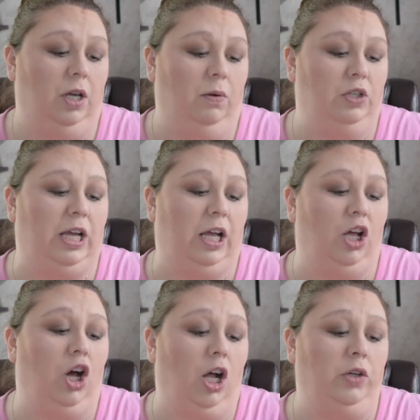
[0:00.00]
which I can
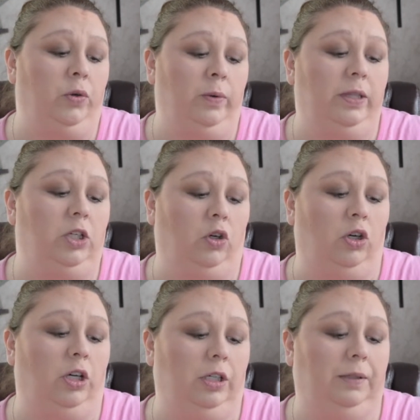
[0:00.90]
contour with the
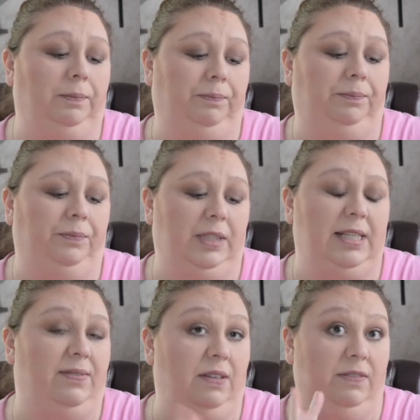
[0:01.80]
dark
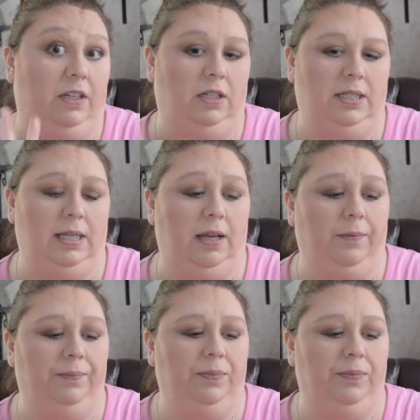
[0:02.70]
because I've done figured this out.